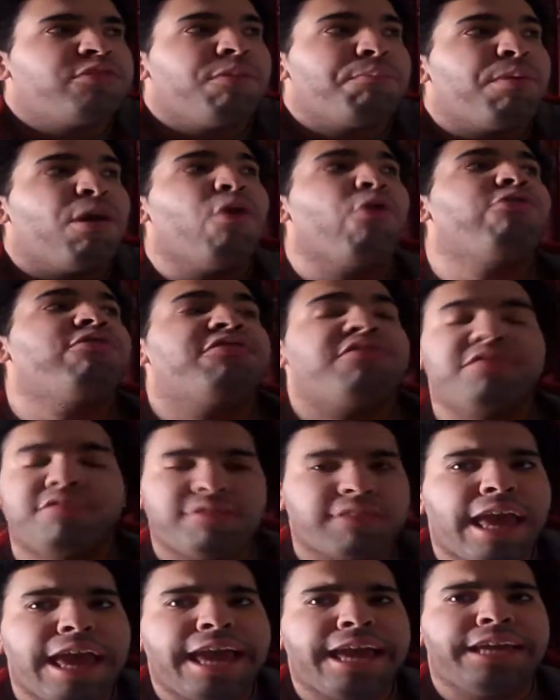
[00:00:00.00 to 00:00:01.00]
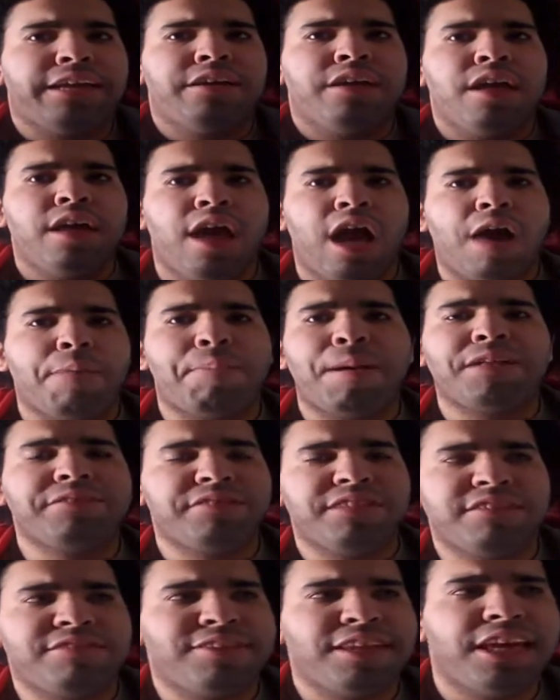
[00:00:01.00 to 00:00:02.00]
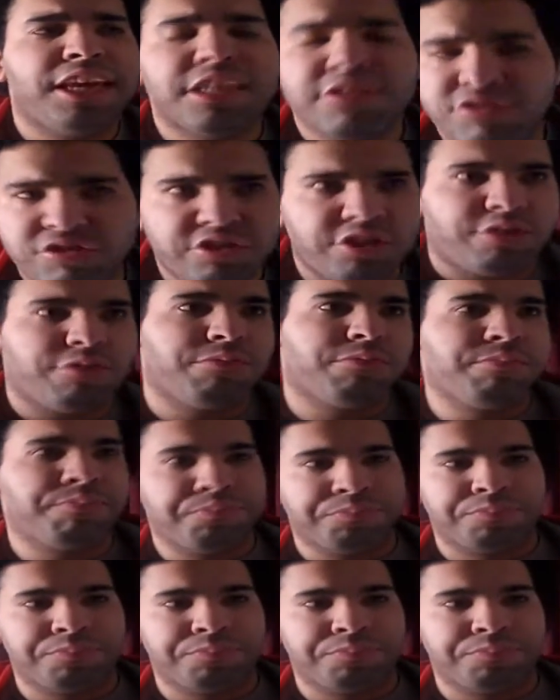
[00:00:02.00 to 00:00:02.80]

supposed to say about this issue?